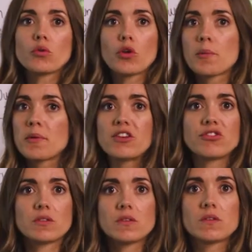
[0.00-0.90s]
or the
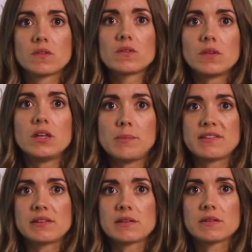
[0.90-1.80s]
operations in your
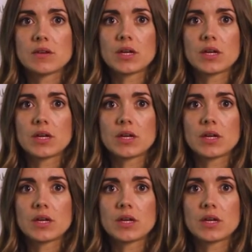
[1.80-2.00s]
business.